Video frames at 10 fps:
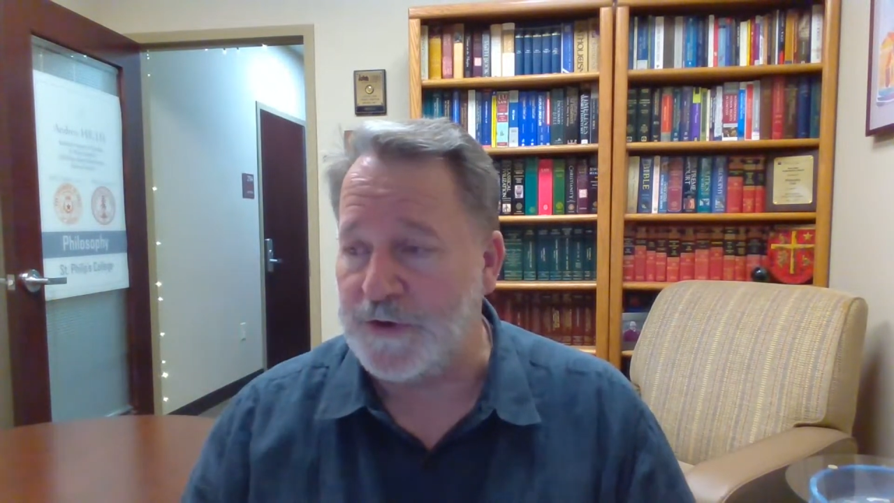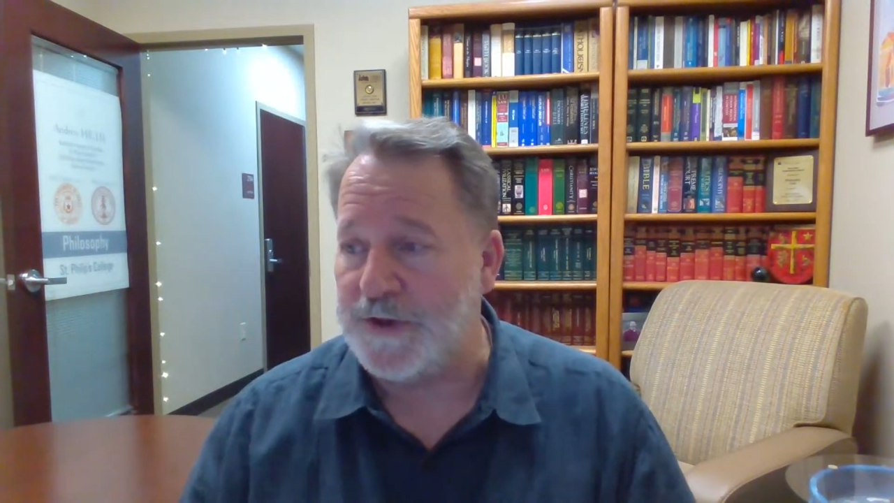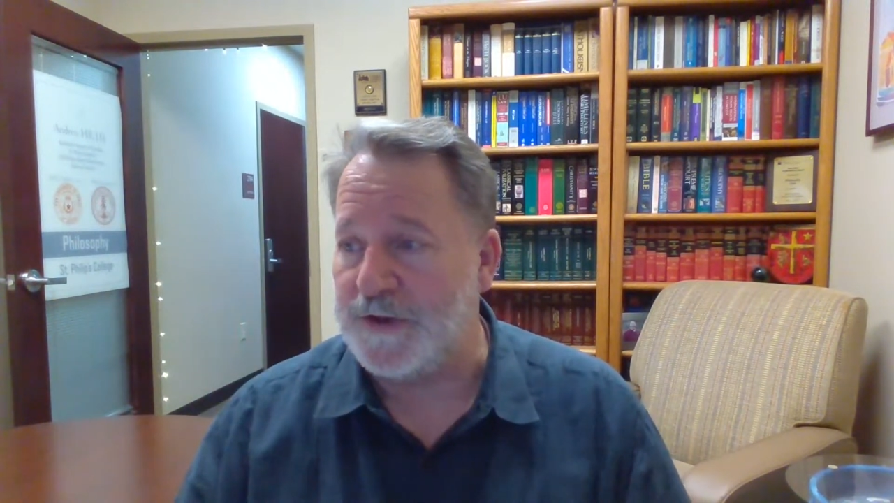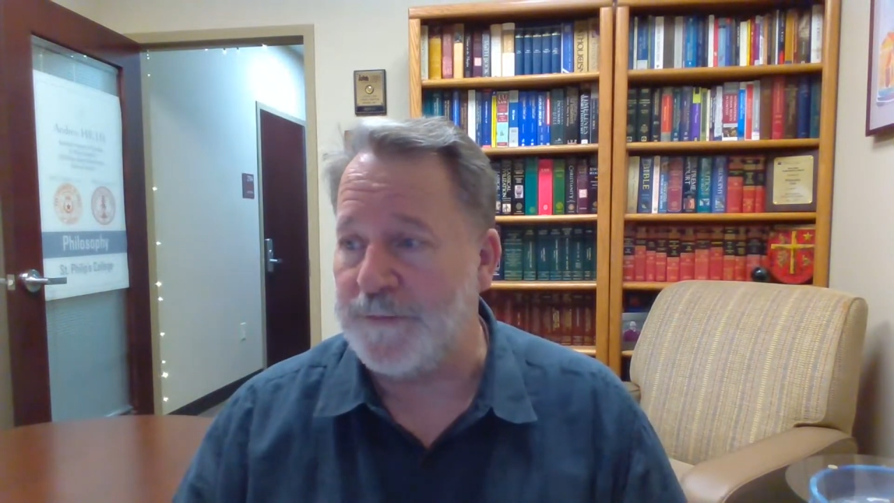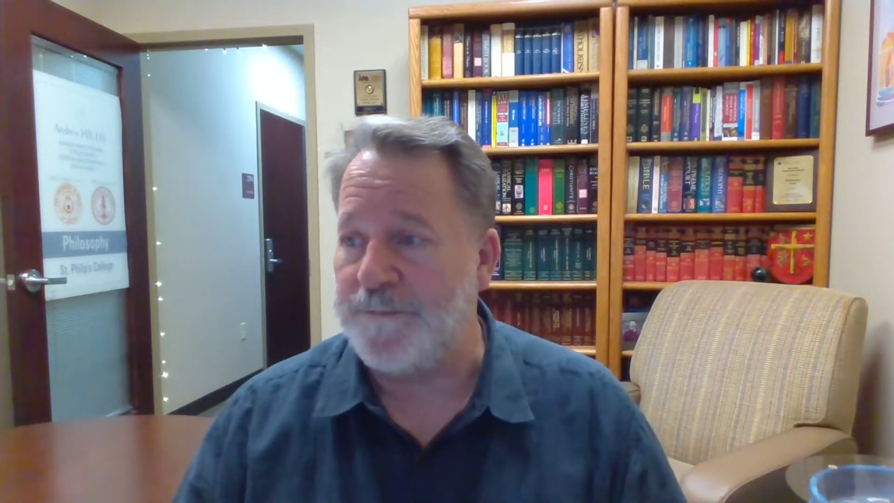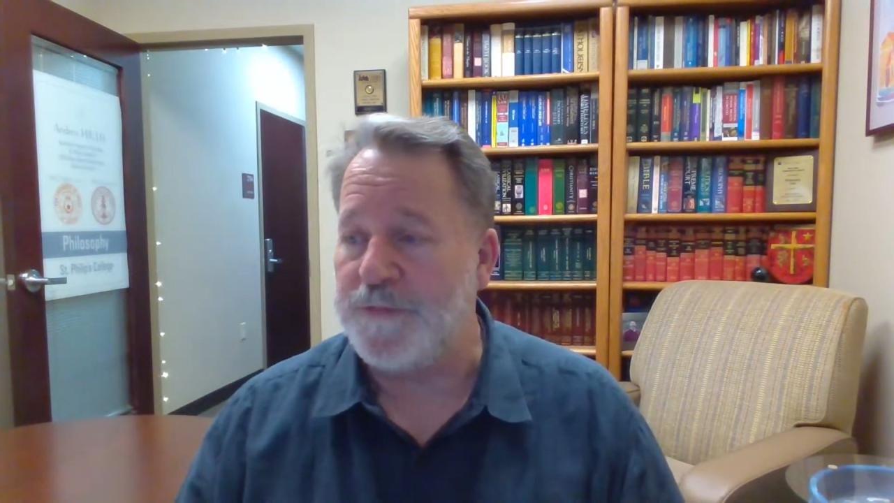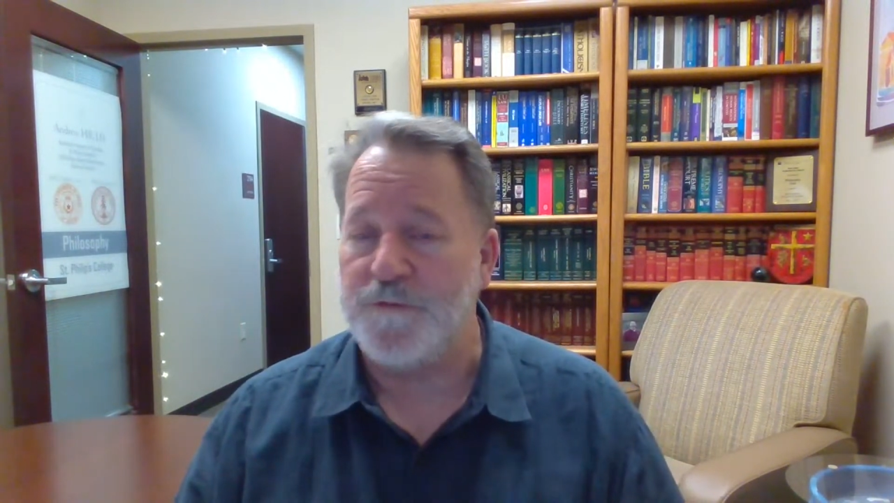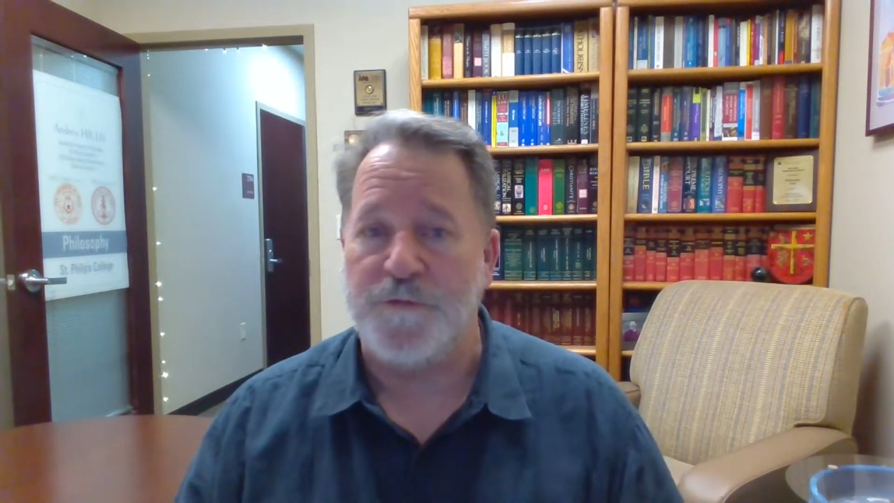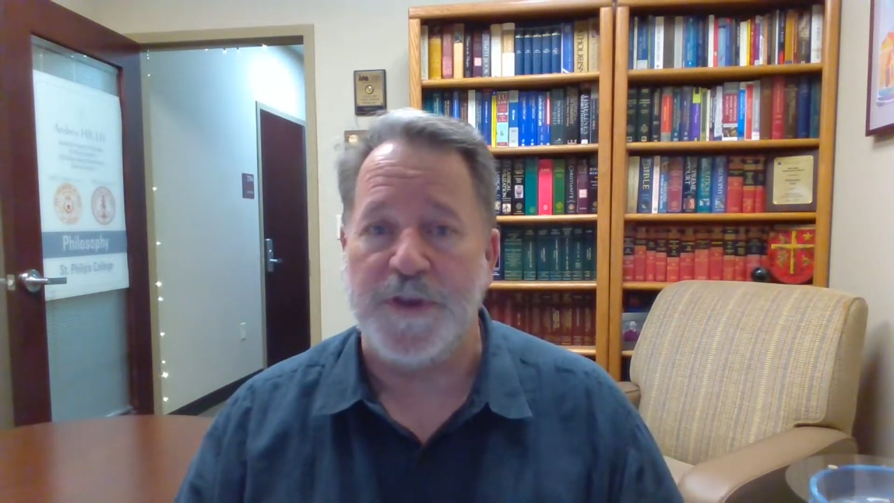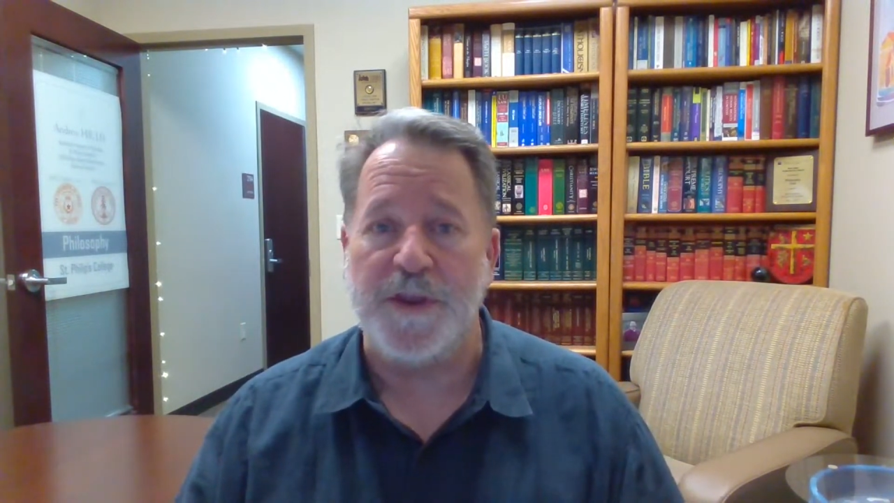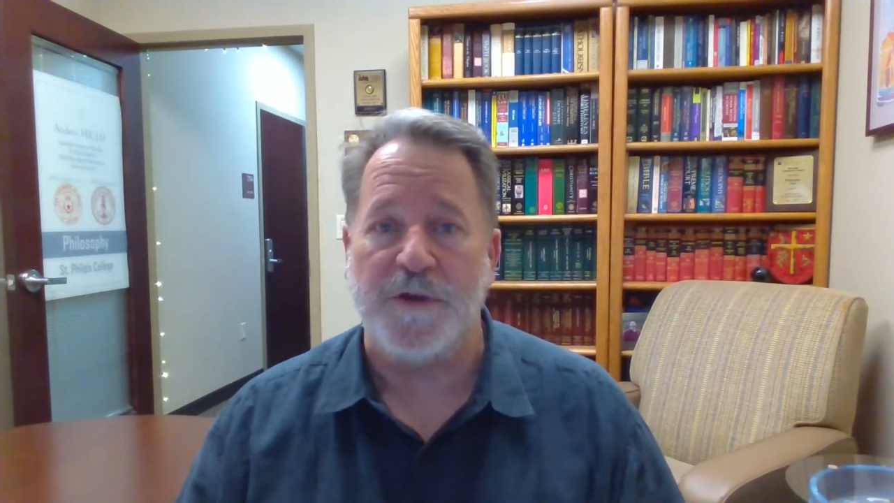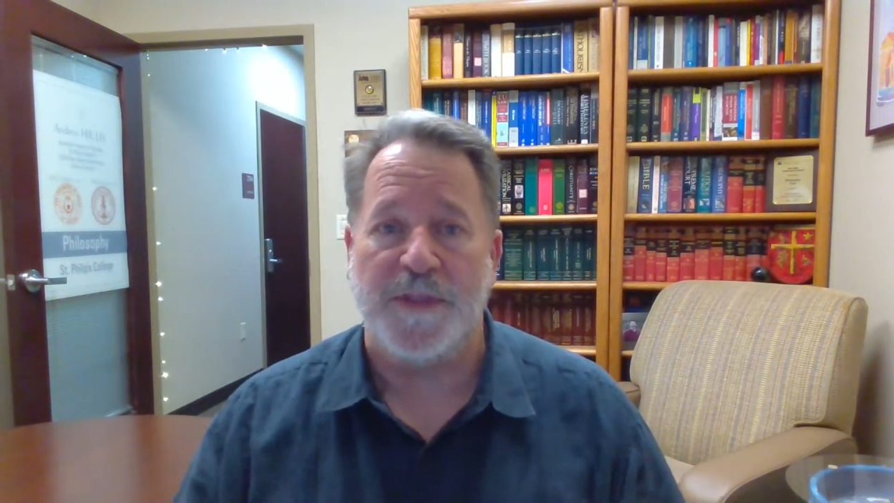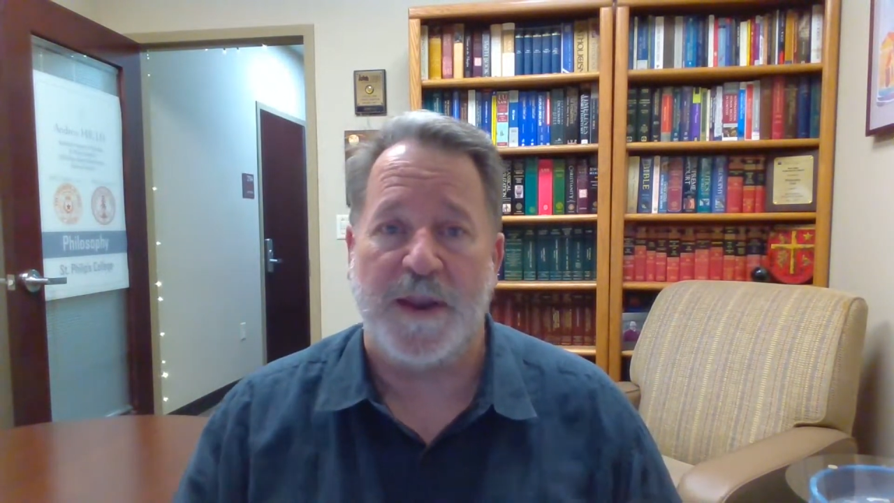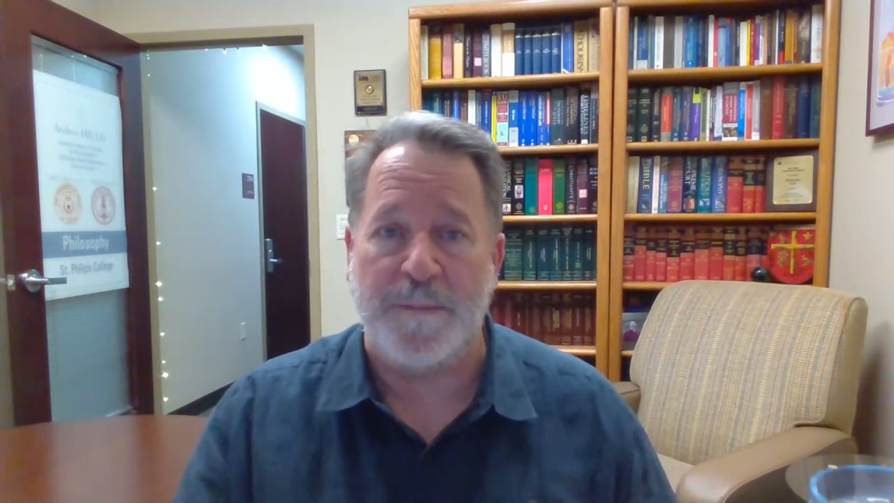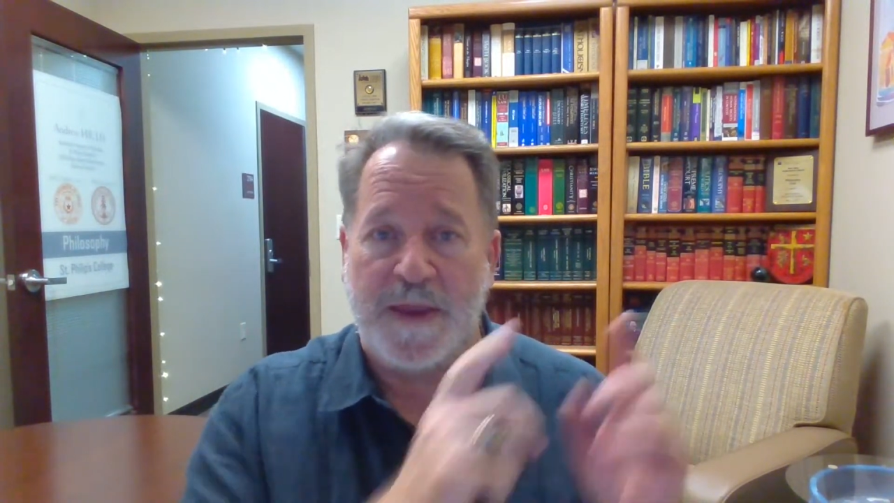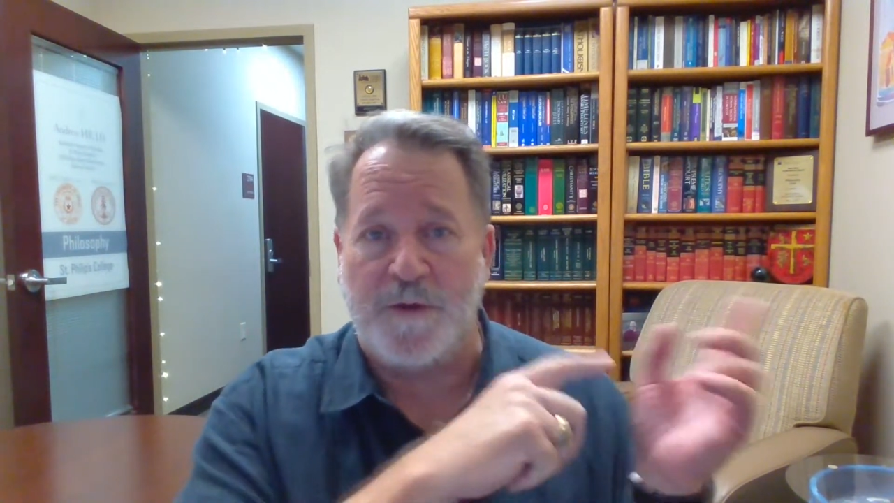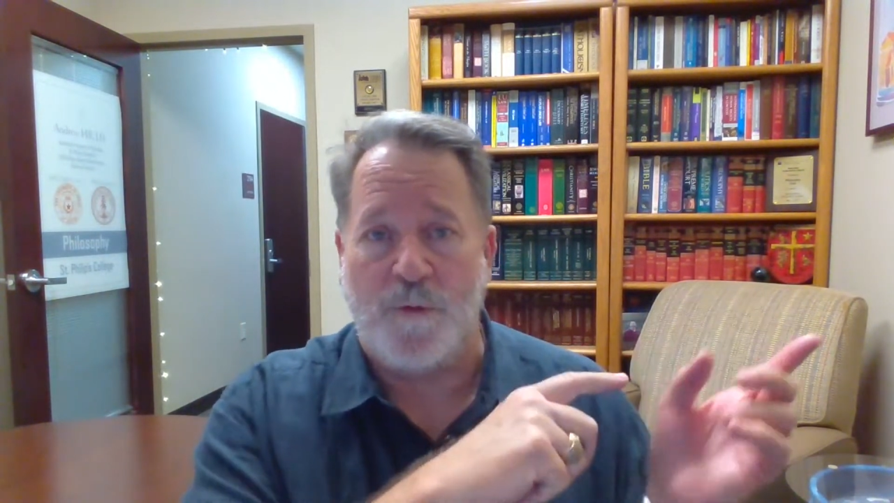in a video that I made a